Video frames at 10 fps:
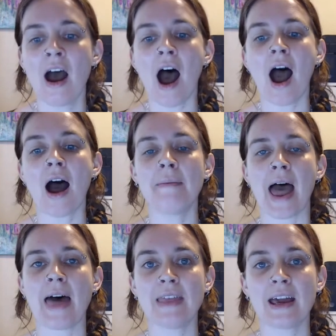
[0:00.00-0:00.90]
And
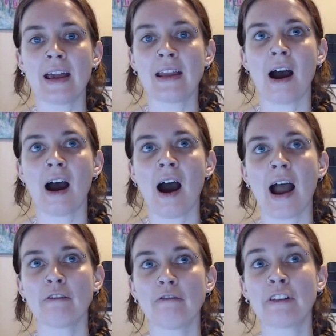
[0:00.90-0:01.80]
then
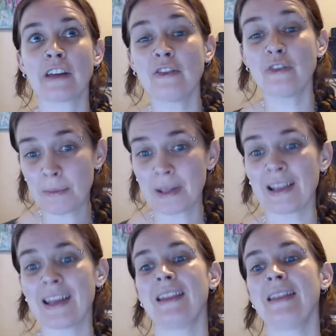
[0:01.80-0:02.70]
I
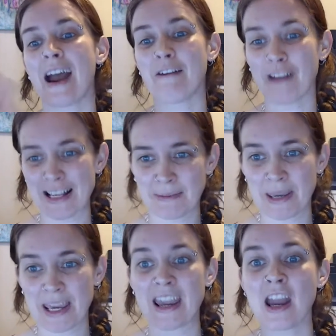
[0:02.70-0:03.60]
reformulated that
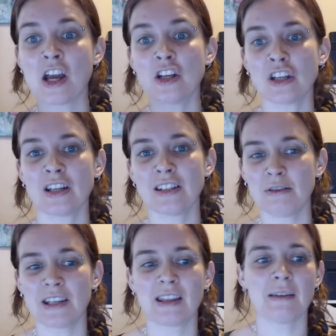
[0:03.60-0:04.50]
recipe just
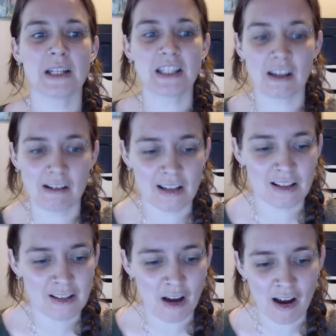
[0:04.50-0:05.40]
using the
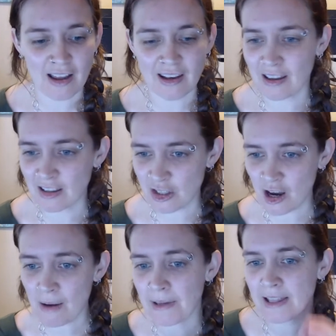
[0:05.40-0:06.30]
materials on the
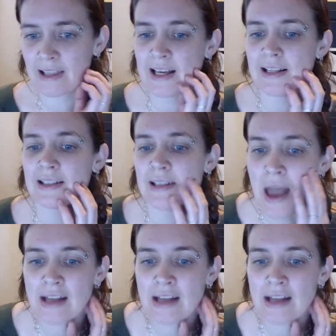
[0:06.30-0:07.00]
shopping list